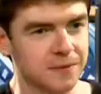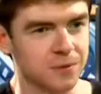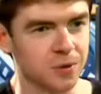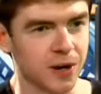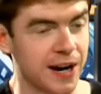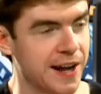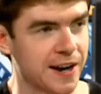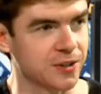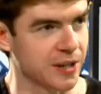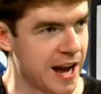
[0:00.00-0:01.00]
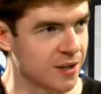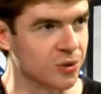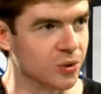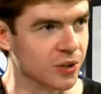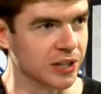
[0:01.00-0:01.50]
for an actor
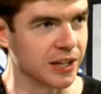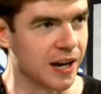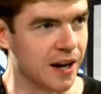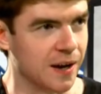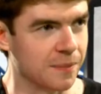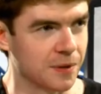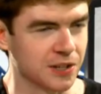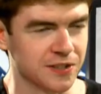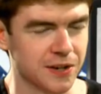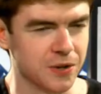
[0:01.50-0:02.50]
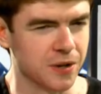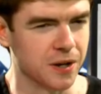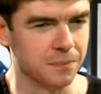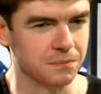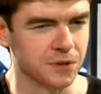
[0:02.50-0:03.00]
category. Uh, right. Because I know
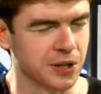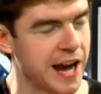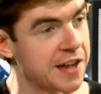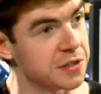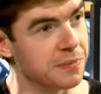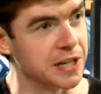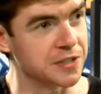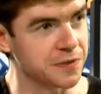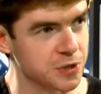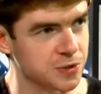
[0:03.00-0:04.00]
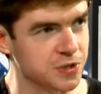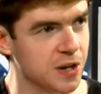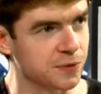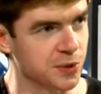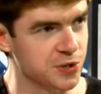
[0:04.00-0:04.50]
um, Kathy Bates a few years
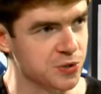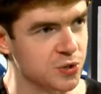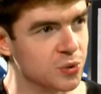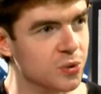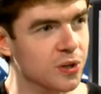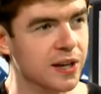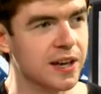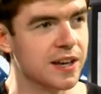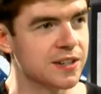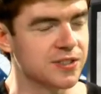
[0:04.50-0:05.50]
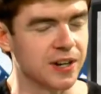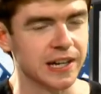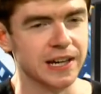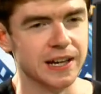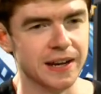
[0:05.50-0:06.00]
ago for Richard Jewell yeah.
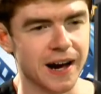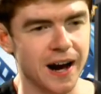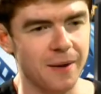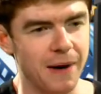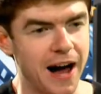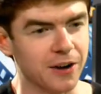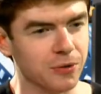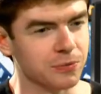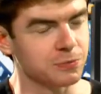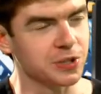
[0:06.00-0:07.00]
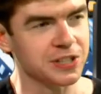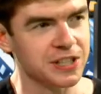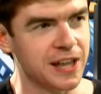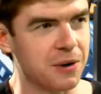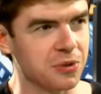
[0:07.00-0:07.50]
snuck in. Um, I don't really
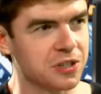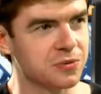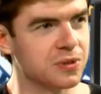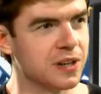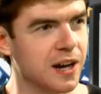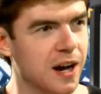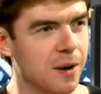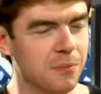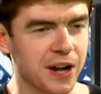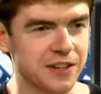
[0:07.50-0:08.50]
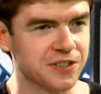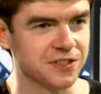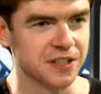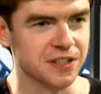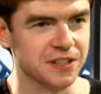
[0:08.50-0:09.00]
see that with this one, okay. uh, but I
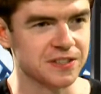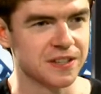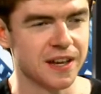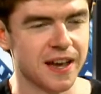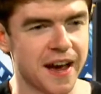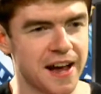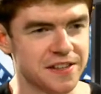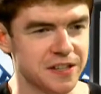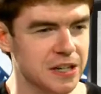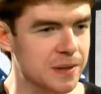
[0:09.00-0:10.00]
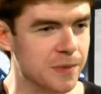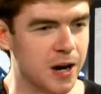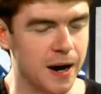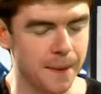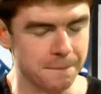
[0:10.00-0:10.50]
just see this as him,
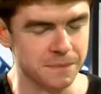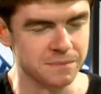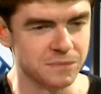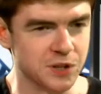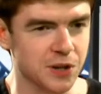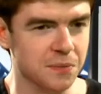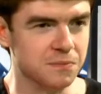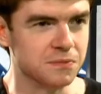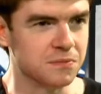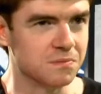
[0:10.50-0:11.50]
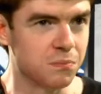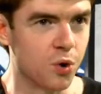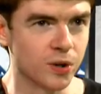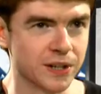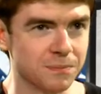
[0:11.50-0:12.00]
um, you know,
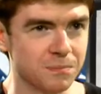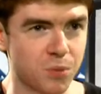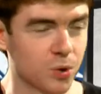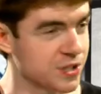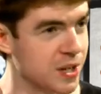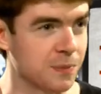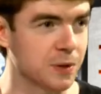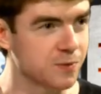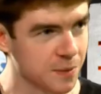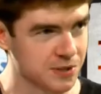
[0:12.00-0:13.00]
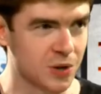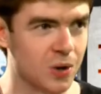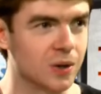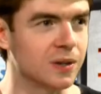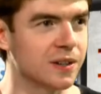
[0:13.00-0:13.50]
pouring pouring something from his
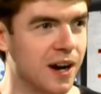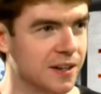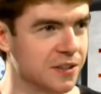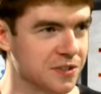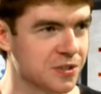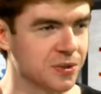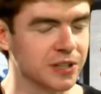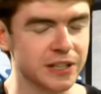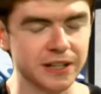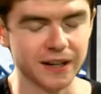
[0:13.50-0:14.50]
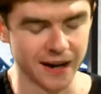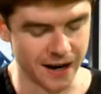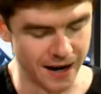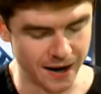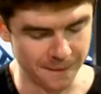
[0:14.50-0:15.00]
heart gotcha. onto the screen. Yeah.
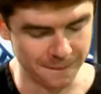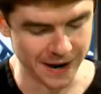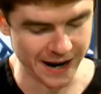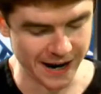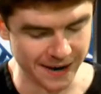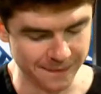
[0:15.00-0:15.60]
Um, and, and, at